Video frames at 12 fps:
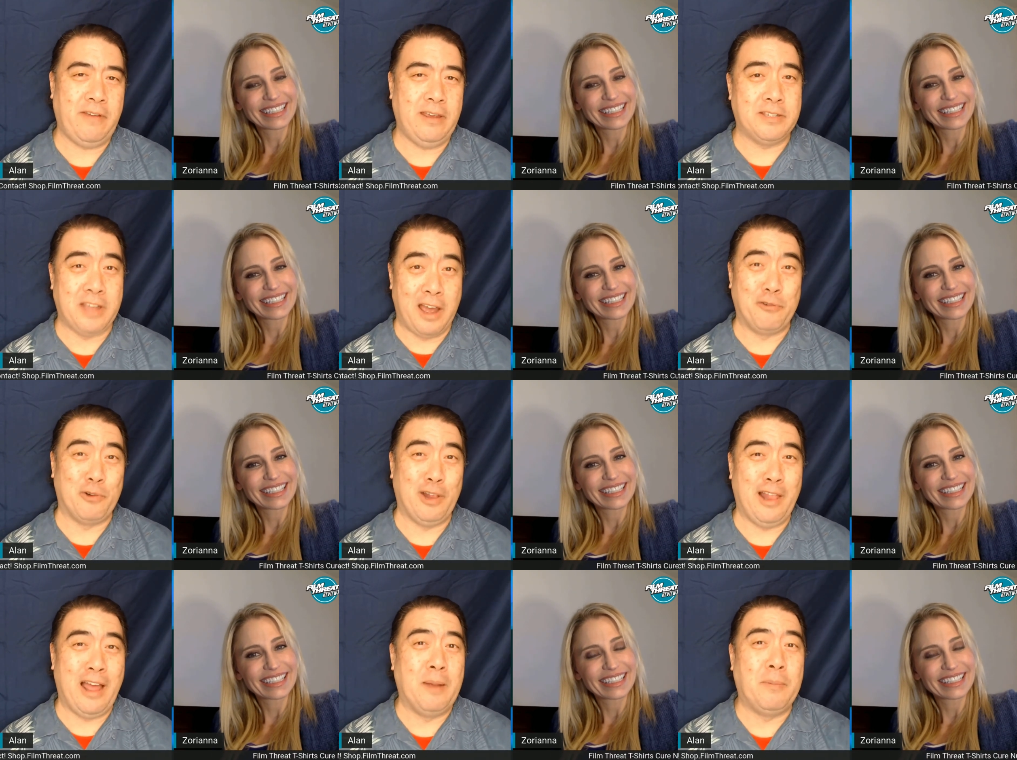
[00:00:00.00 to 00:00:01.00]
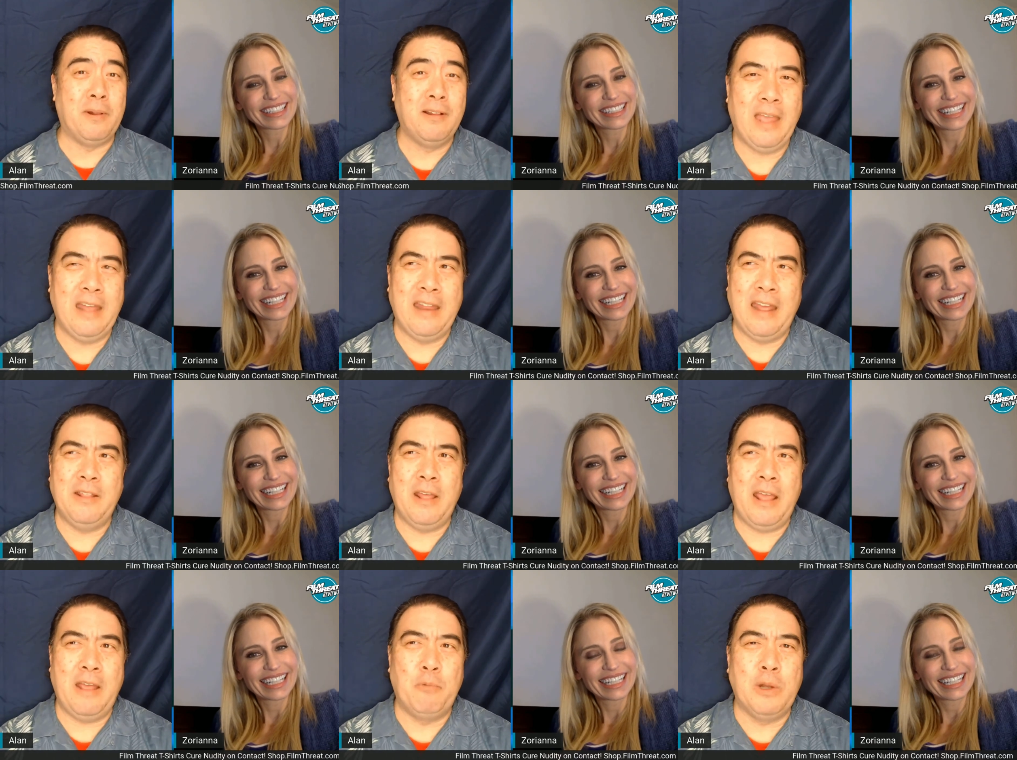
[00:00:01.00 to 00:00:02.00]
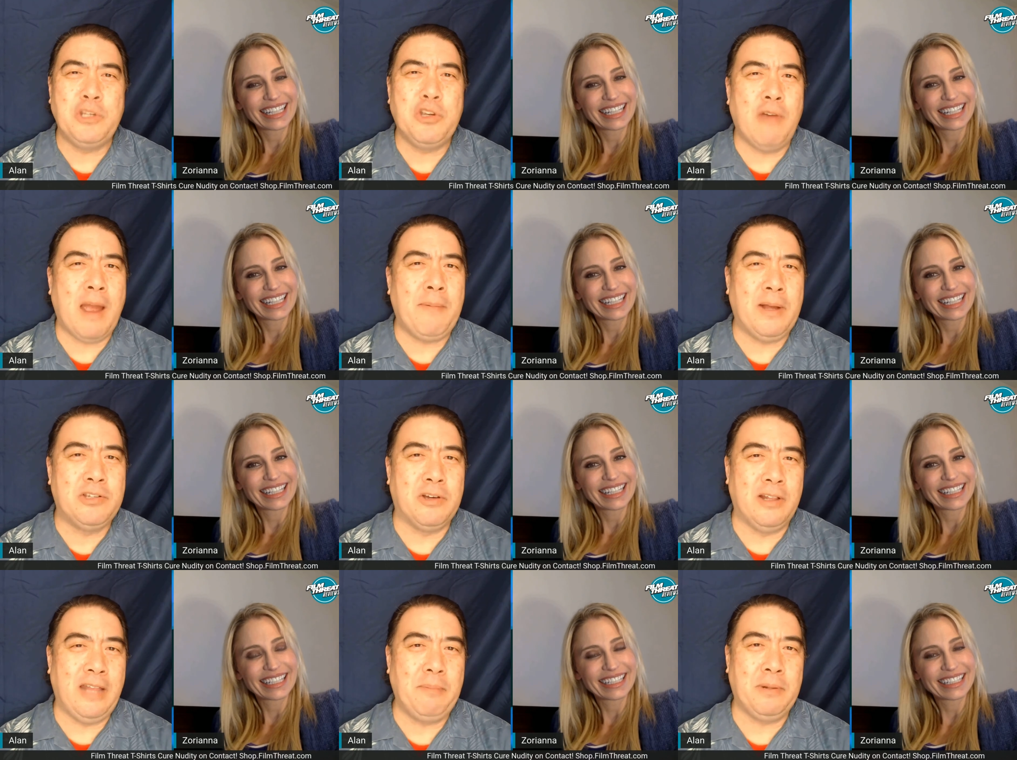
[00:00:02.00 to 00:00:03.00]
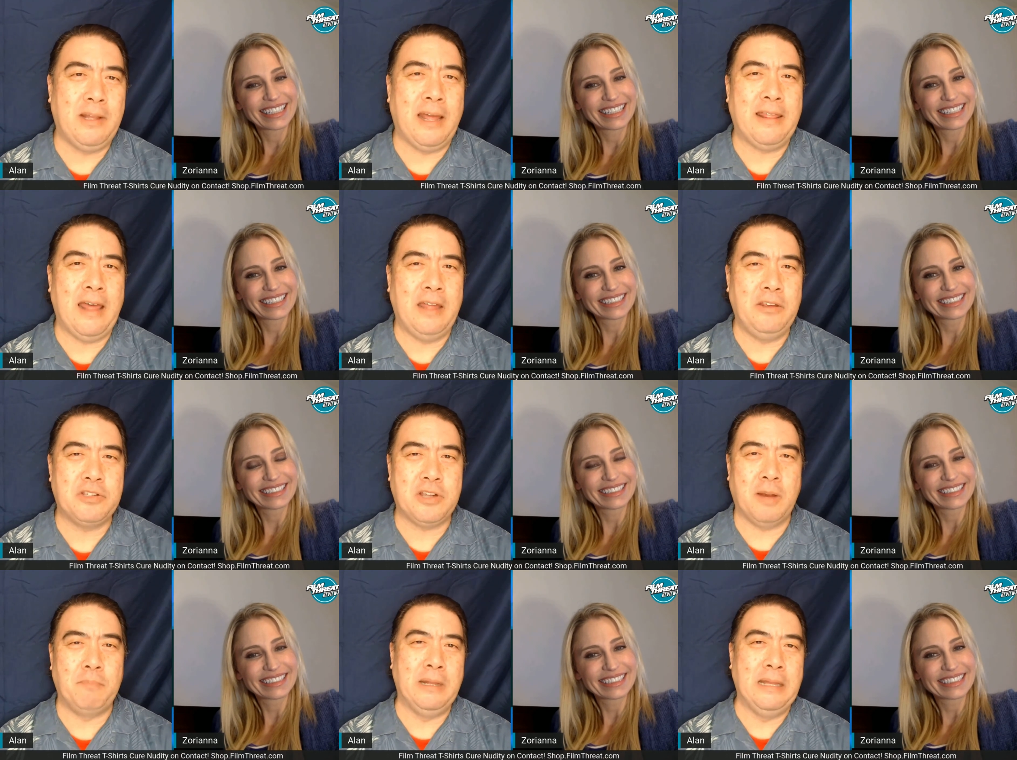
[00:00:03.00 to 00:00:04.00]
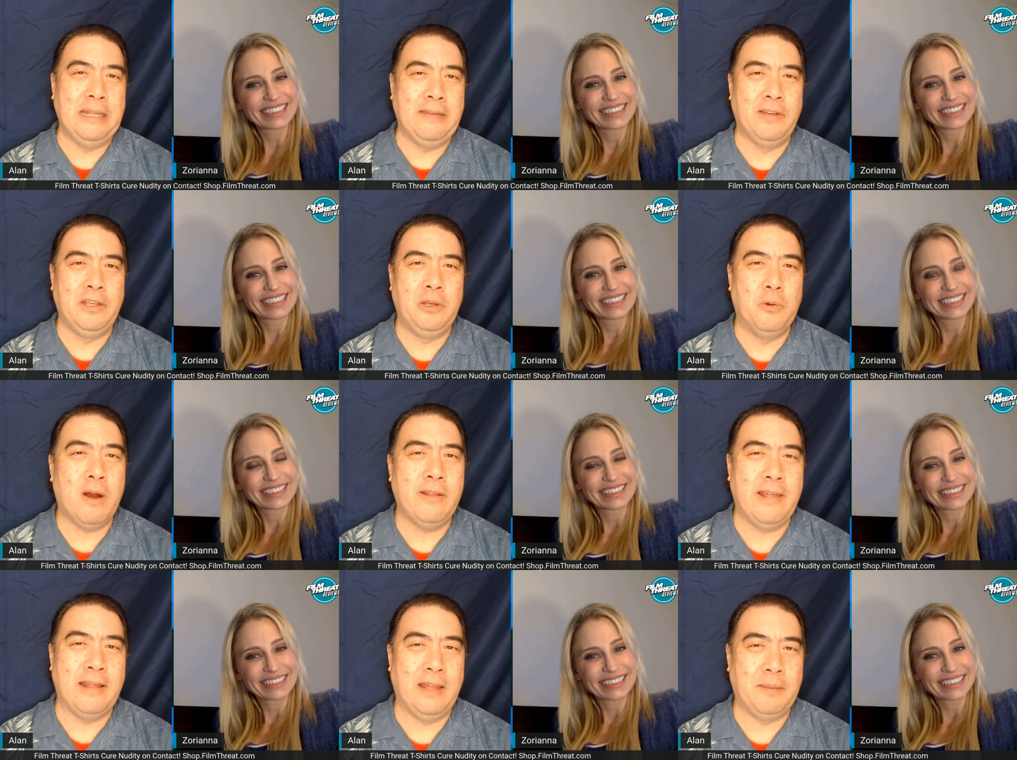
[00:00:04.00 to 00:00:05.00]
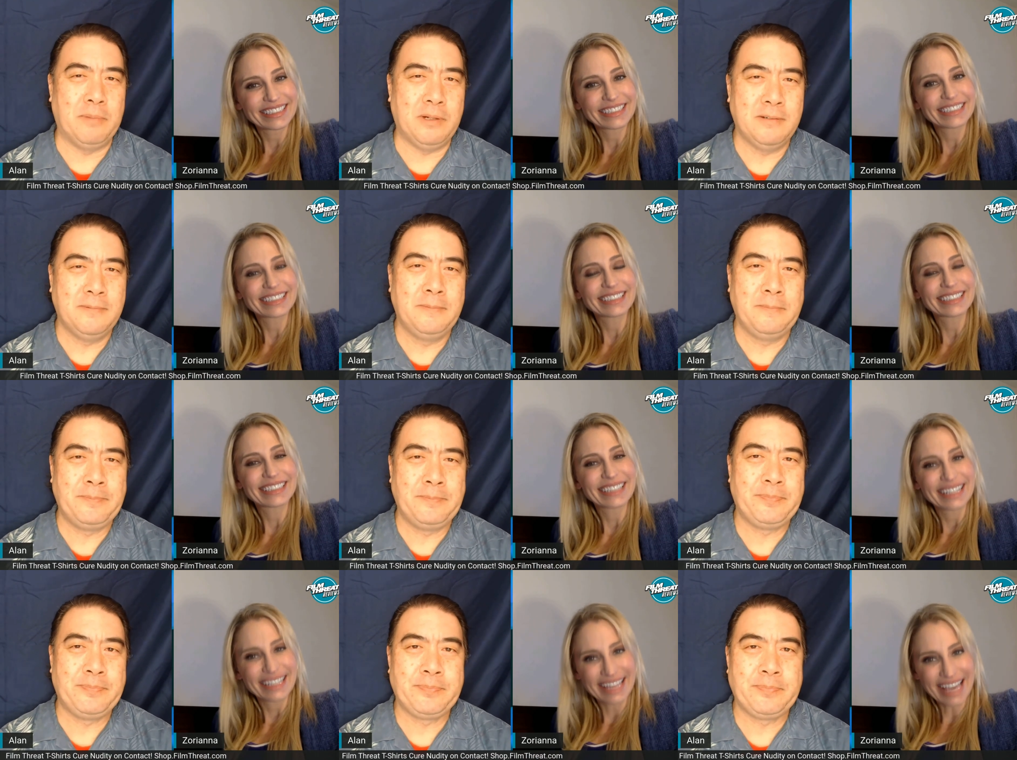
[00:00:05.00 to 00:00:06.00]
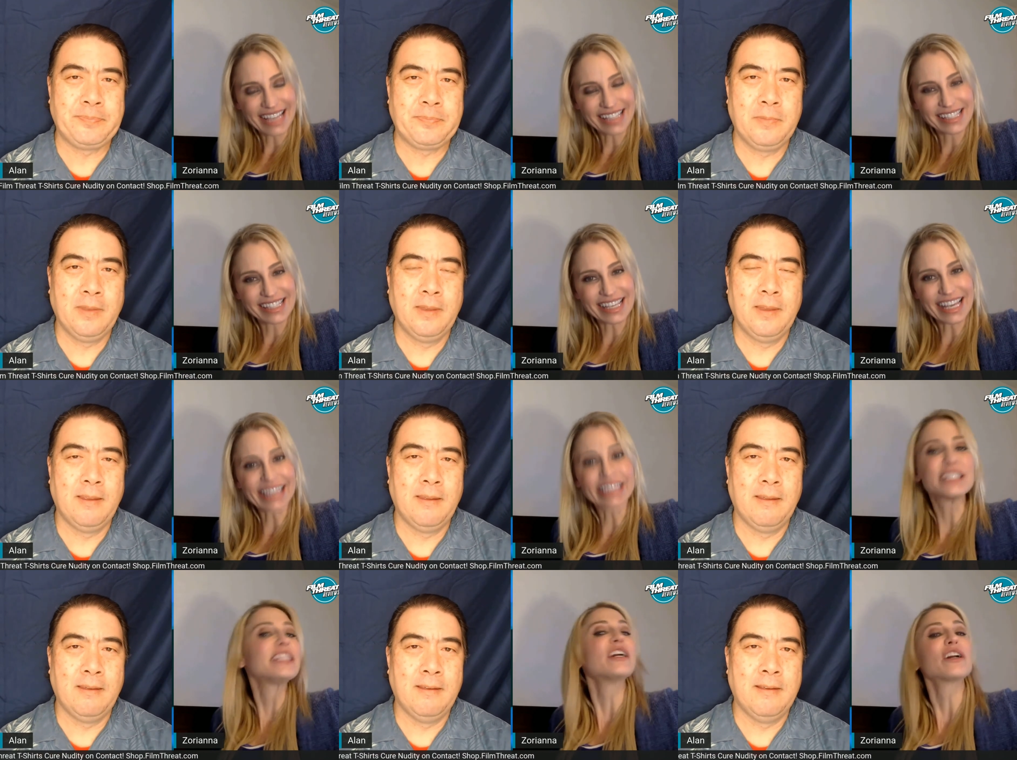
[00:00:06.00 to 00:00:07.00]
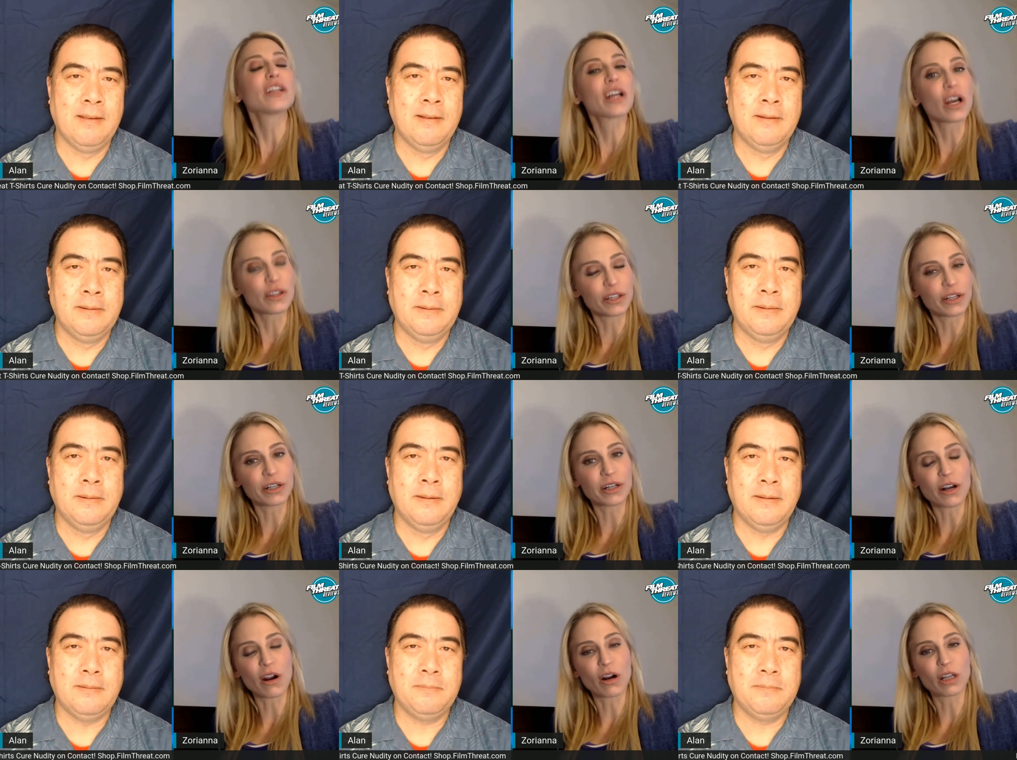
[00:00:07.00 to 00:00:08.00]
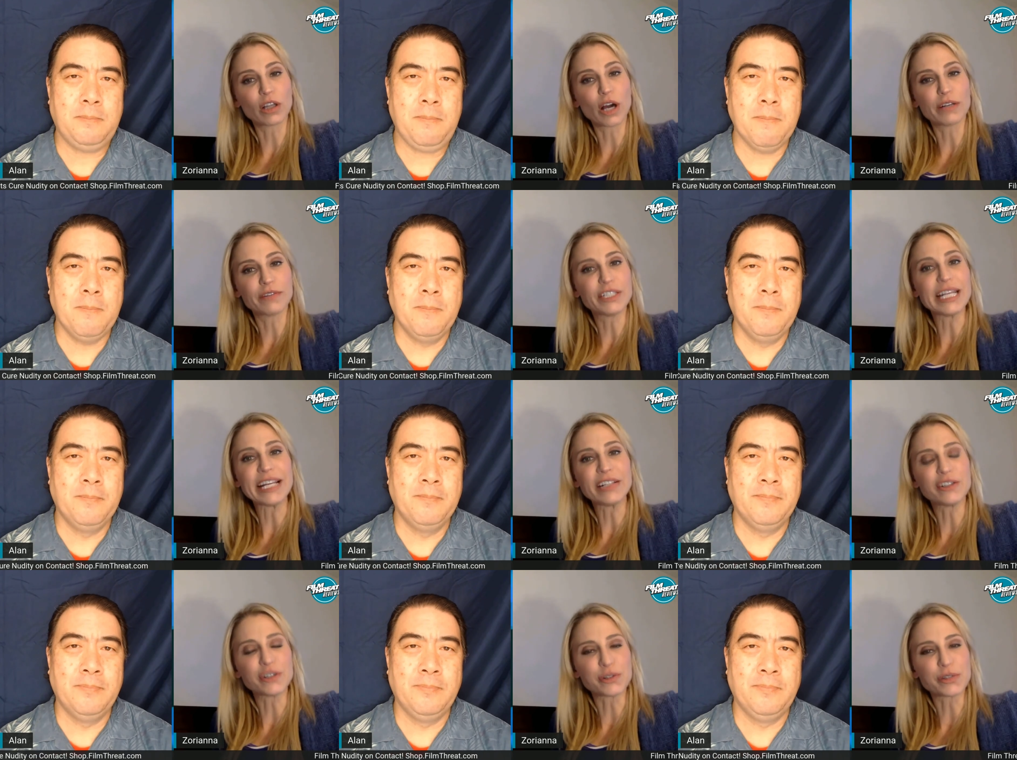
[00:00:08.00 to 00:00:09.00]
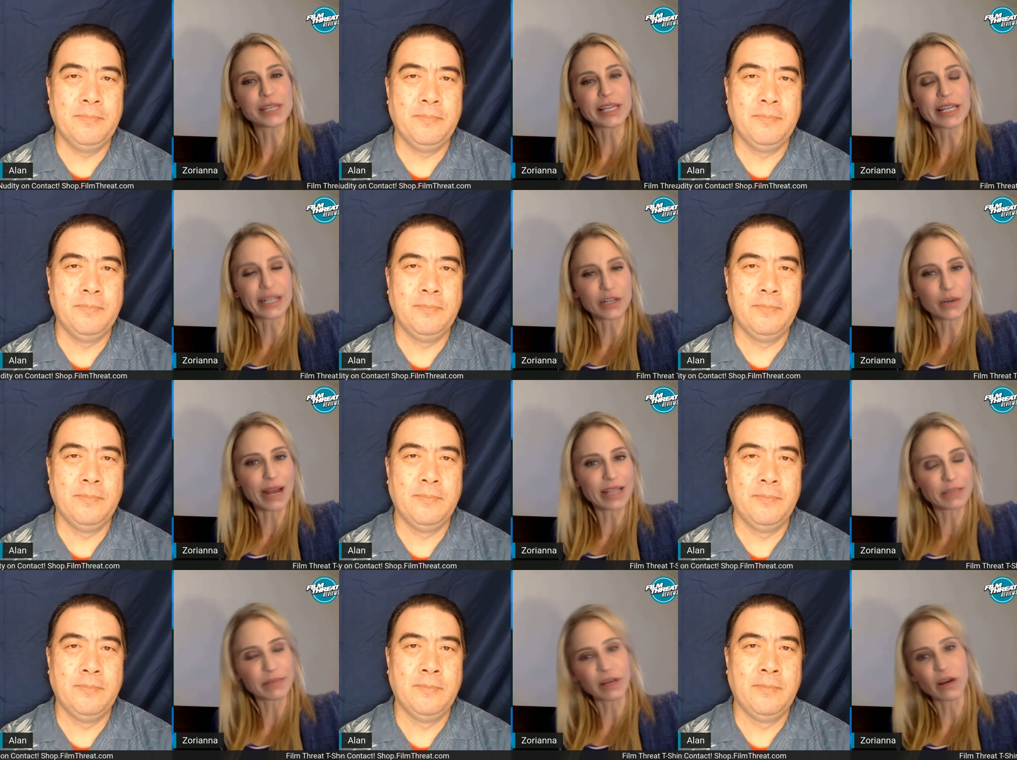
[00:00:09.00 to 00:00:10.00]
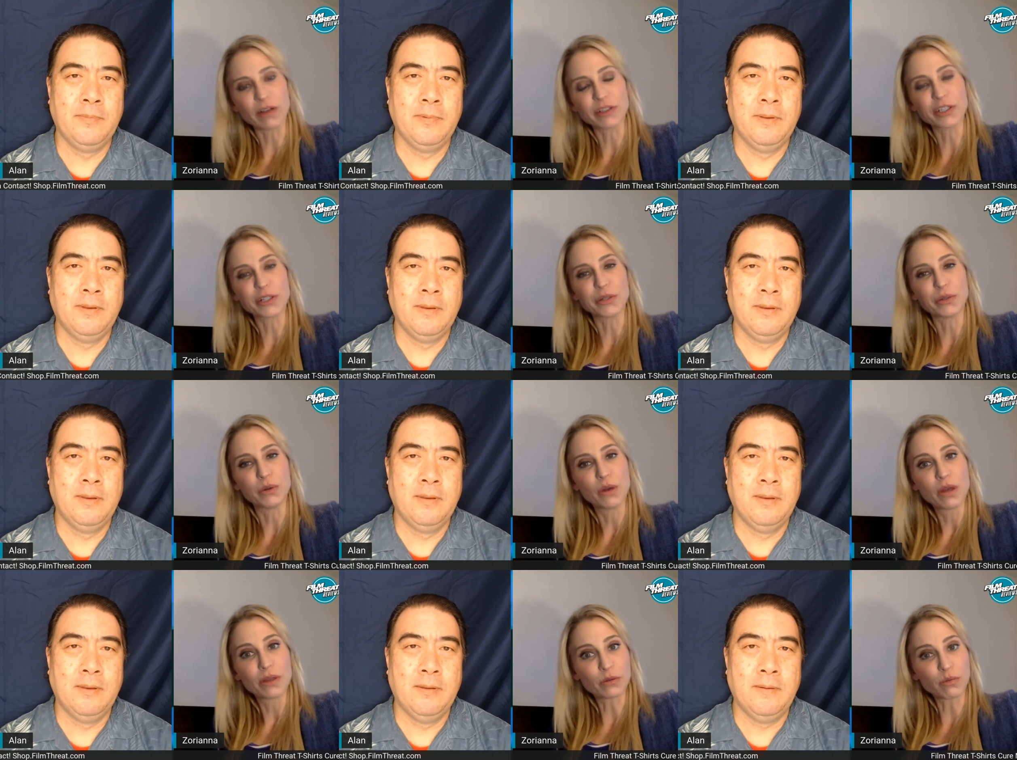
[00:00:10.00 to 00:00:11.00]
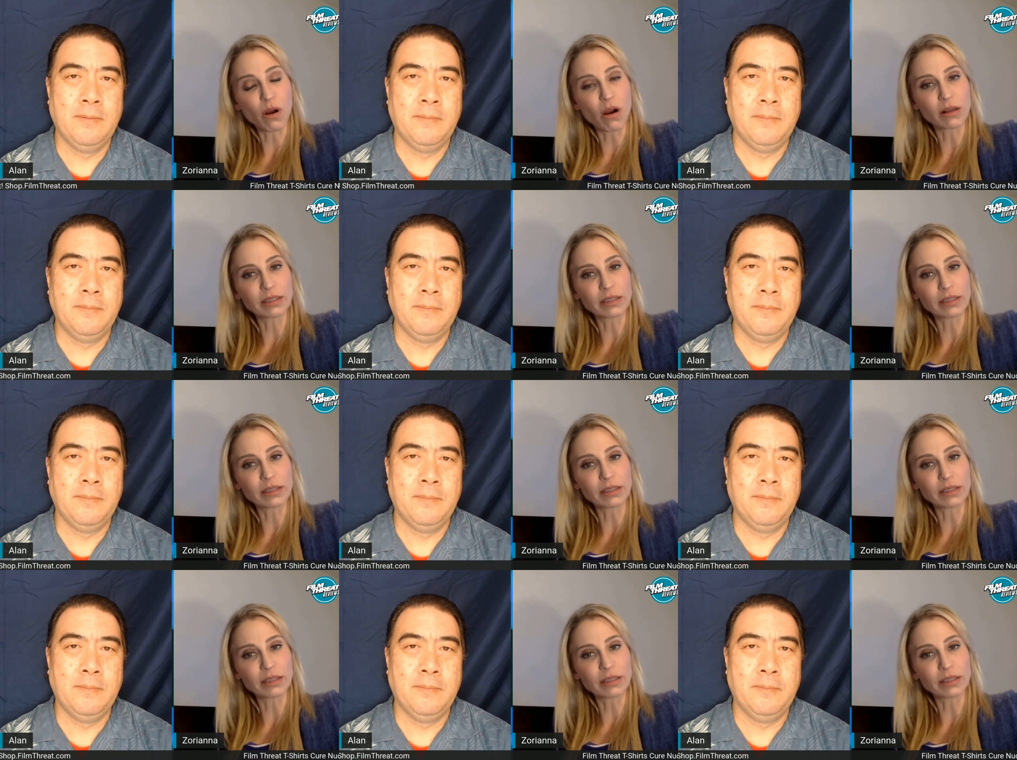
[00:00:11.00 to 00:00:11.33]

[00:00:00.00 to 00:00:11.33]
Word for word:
Speaker 1: is unreliable. And once you grab onto a label like that, you start believing you are that label.
Speaker 2: Yes. And that there are a lot of dangers in grasping onto the wrong